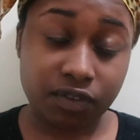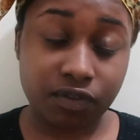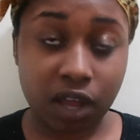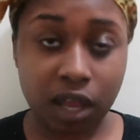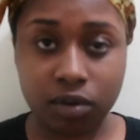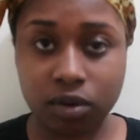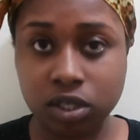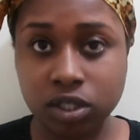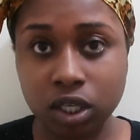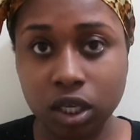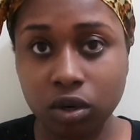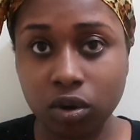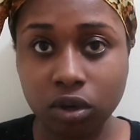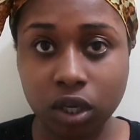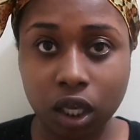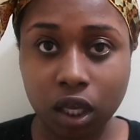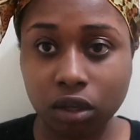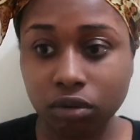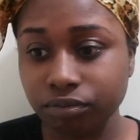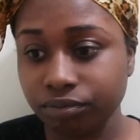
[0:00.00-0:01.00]
to 5. I said,
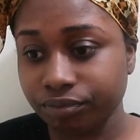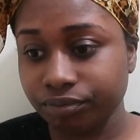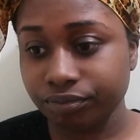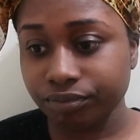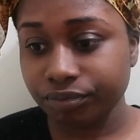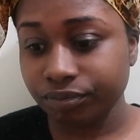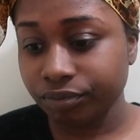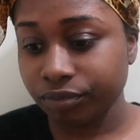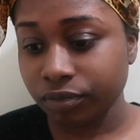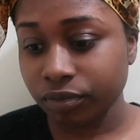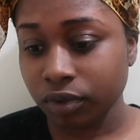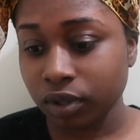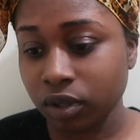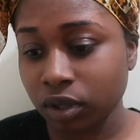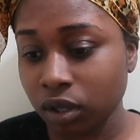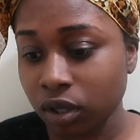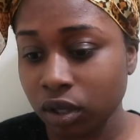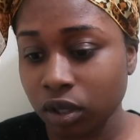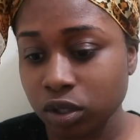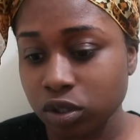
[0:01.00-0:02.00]
okay.
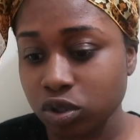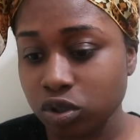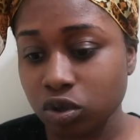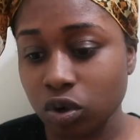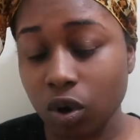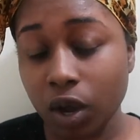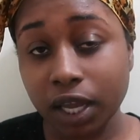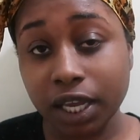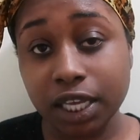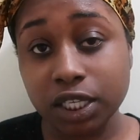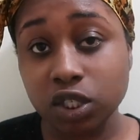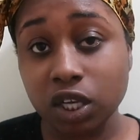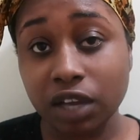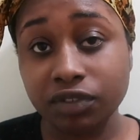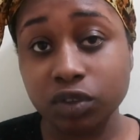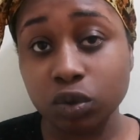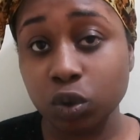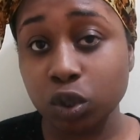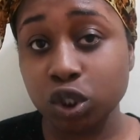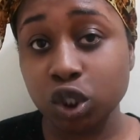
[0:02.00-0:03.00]
So I guess you
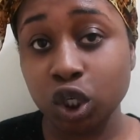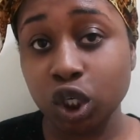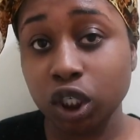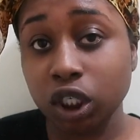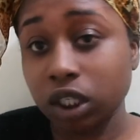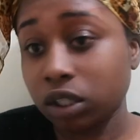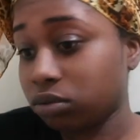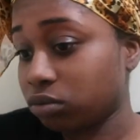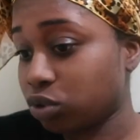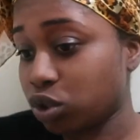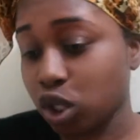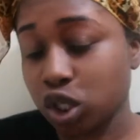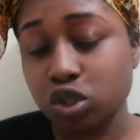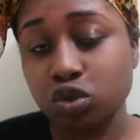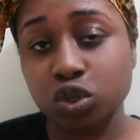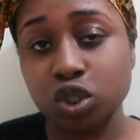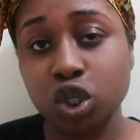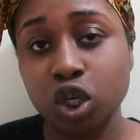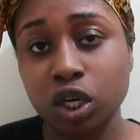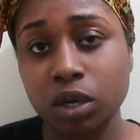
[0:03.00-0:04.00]
have to return it.
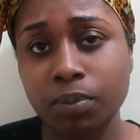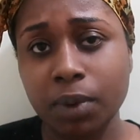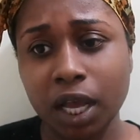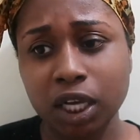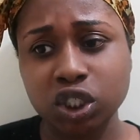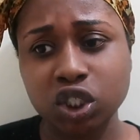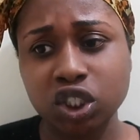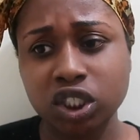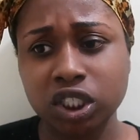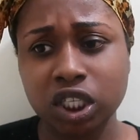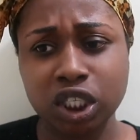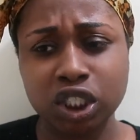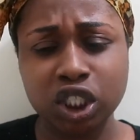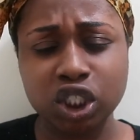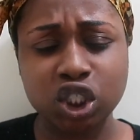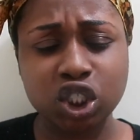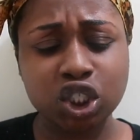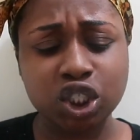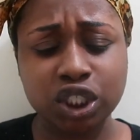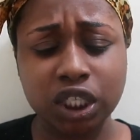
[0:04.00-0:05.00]
Just return it back. And
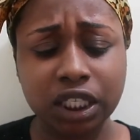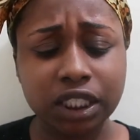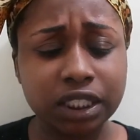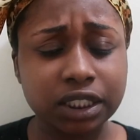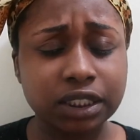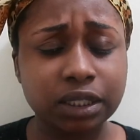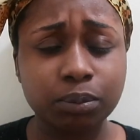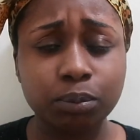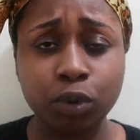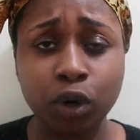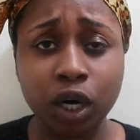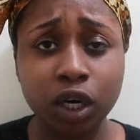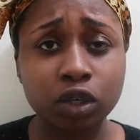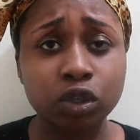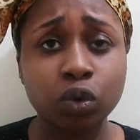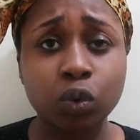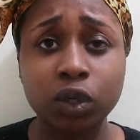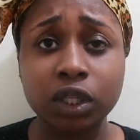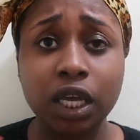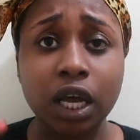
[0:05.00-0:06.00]
then she's yelling some more. I
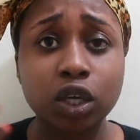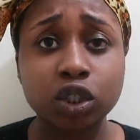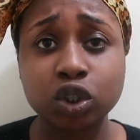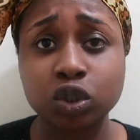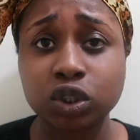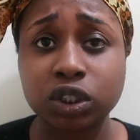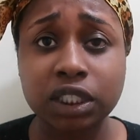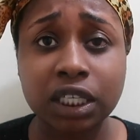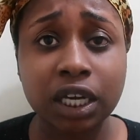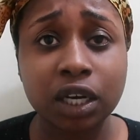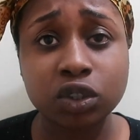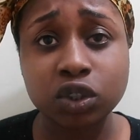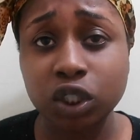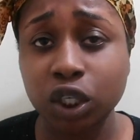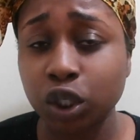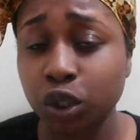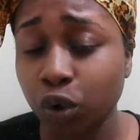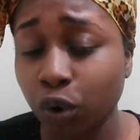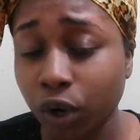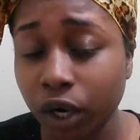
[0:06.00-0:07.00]
don't know what the hell she was saying. I was
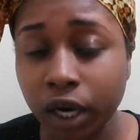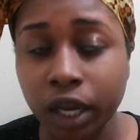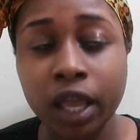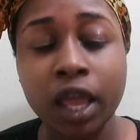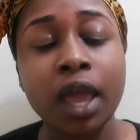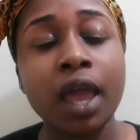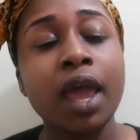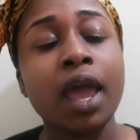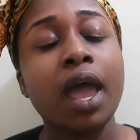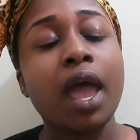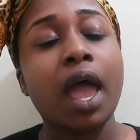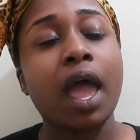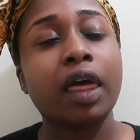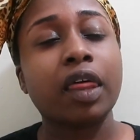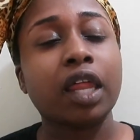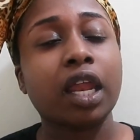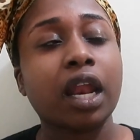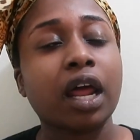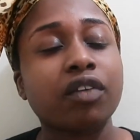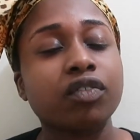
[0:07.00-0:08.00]
ignoring.
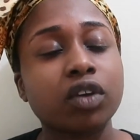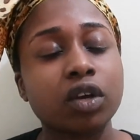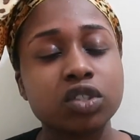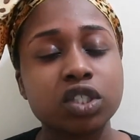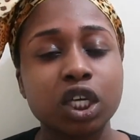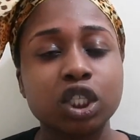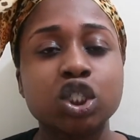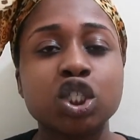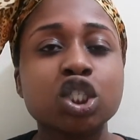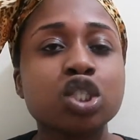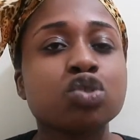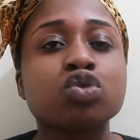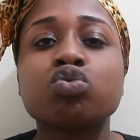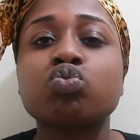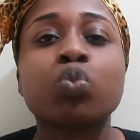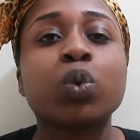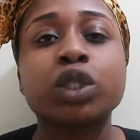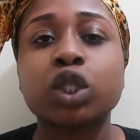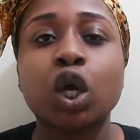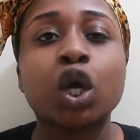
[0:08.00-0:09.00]
And then after, I was like, just
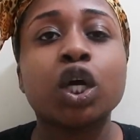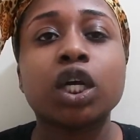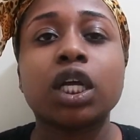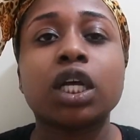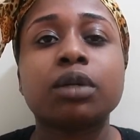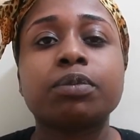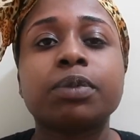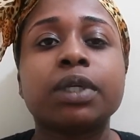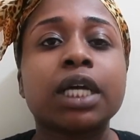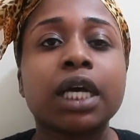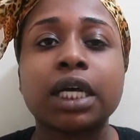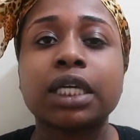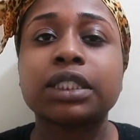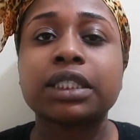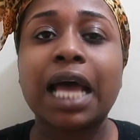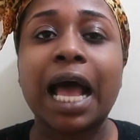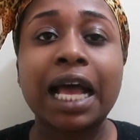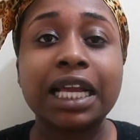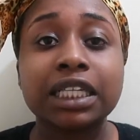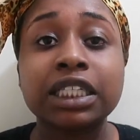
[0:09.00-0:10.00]
return it.
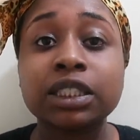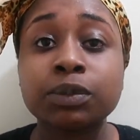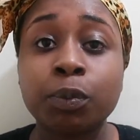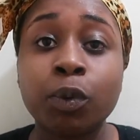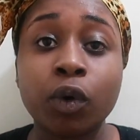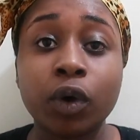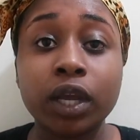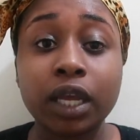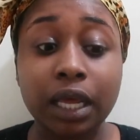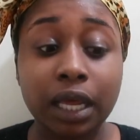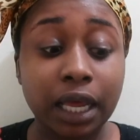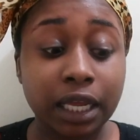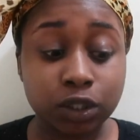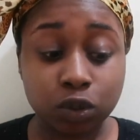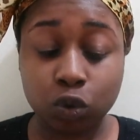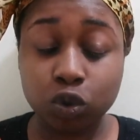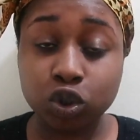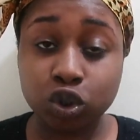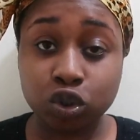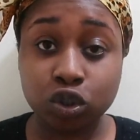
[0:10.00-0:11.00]
Because at this point, I
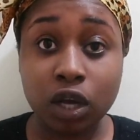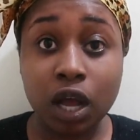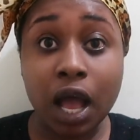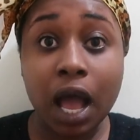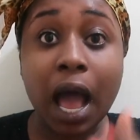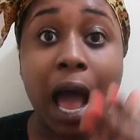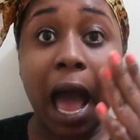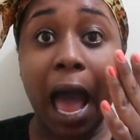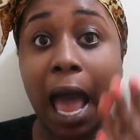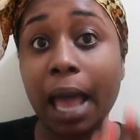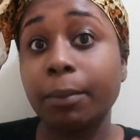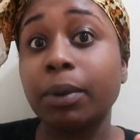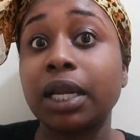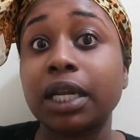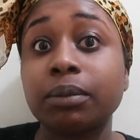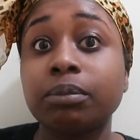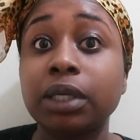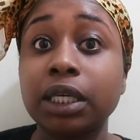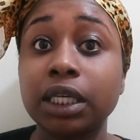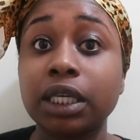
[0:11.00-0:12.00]
told you, I'm
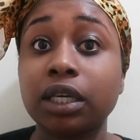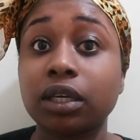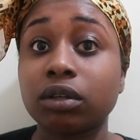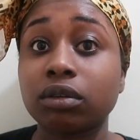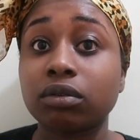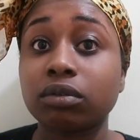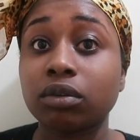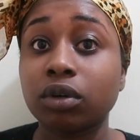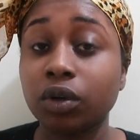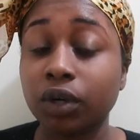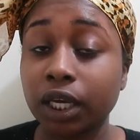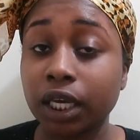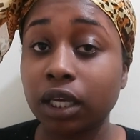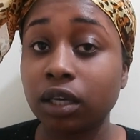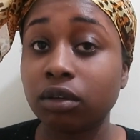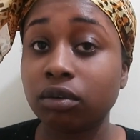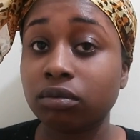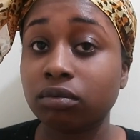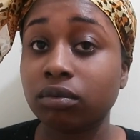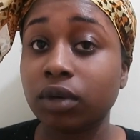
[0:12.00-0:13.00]
at a meeting.
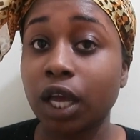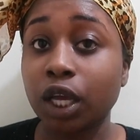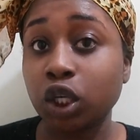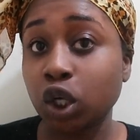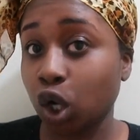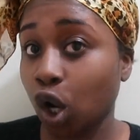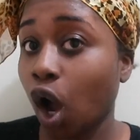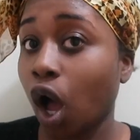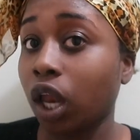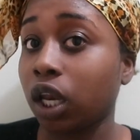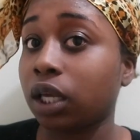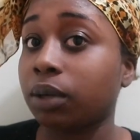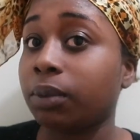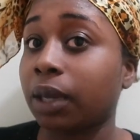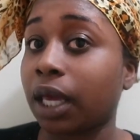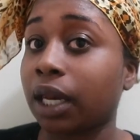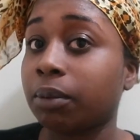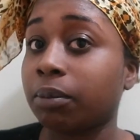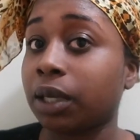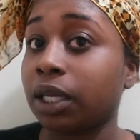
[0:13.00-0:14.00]
Okay? And you're calling
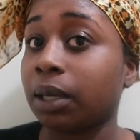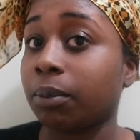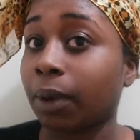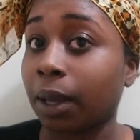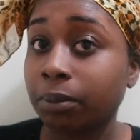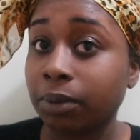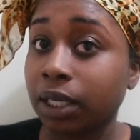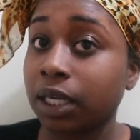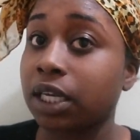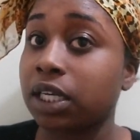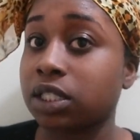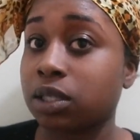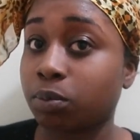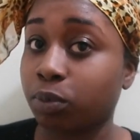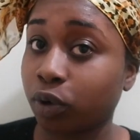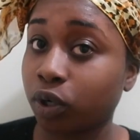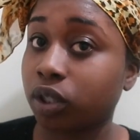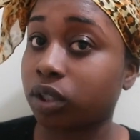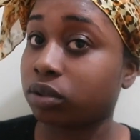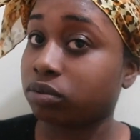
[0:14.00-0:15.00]
me at a meeting. My meeting is
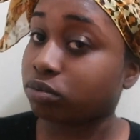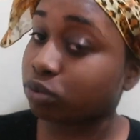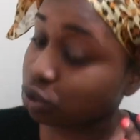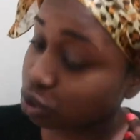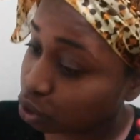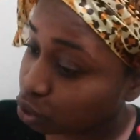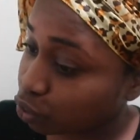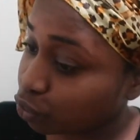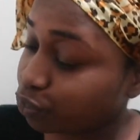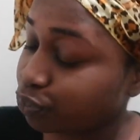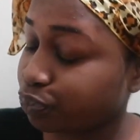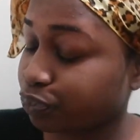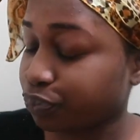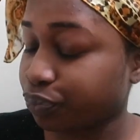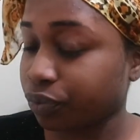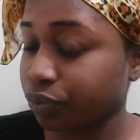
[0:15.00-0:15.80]
important. So.